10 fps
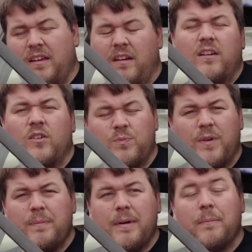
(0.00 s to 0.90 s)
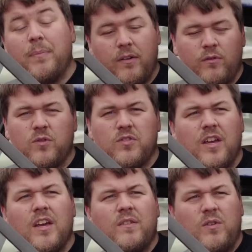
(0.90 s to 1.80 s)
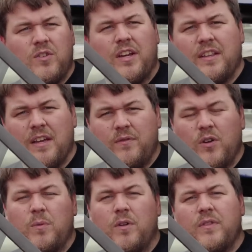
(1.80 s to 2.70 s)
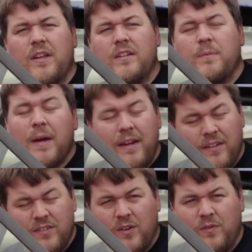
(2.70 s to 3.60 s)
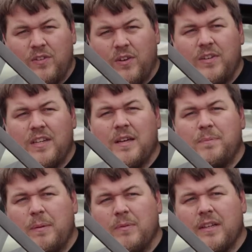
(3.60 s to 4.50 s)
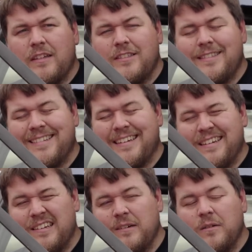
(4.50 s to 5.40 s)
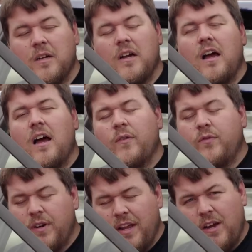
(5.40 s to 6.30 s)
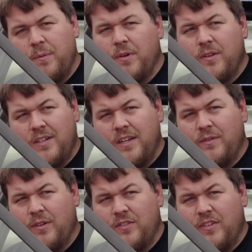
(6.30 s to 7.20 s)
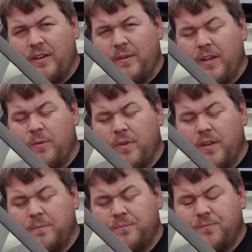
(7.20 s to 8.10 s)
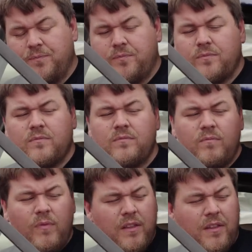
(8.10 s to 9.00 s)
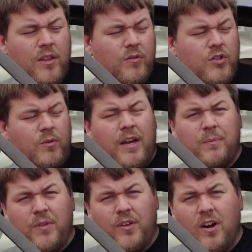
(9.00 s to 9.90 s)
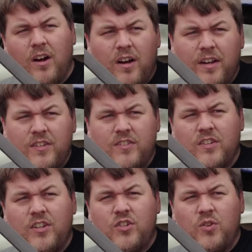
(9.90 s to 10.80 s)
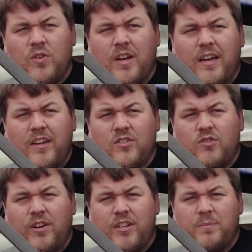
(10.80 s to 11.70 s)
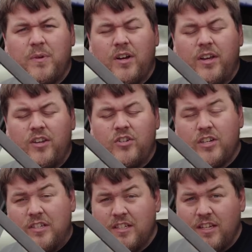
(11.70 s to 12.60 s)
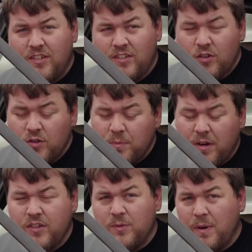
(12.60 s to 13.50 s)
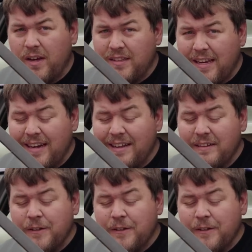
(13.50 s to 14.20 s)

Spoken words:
looks pretty bad. But of course, if you take that film off, then the paint itself is going to get pebble dashed. So for now, I'm going to leave it on and see how I get on with it. The other issue I have with the car, and this is an issue that is created by JCT600, my supplying dealer,